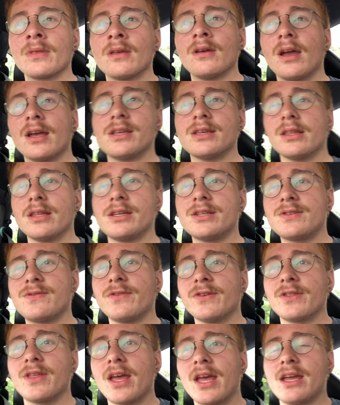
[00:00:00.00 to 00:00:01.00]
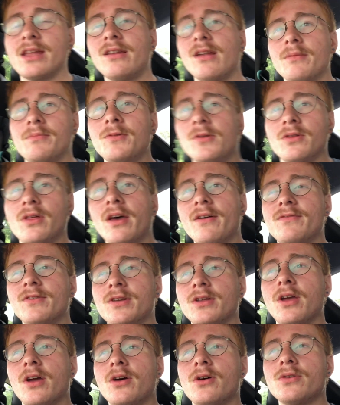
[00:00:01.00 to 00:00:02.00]
at least for the
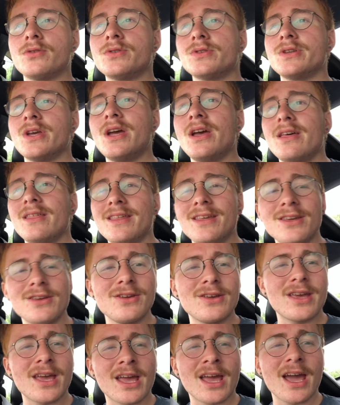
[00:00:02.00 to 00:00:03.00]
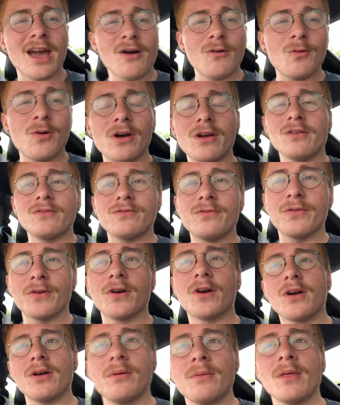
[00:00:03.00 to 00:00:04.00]
AW11 goes. I think you could get one
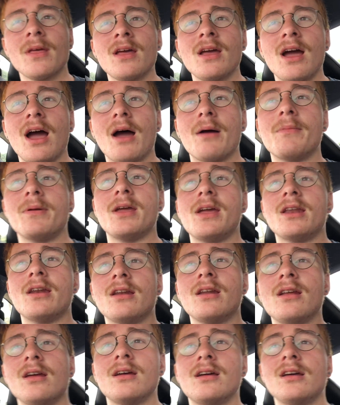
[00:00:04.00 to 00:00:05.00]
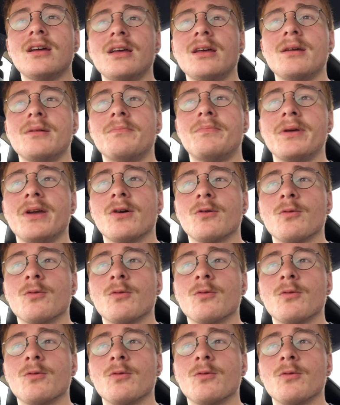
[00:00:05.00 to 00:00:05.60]
for, I mean, it'd be a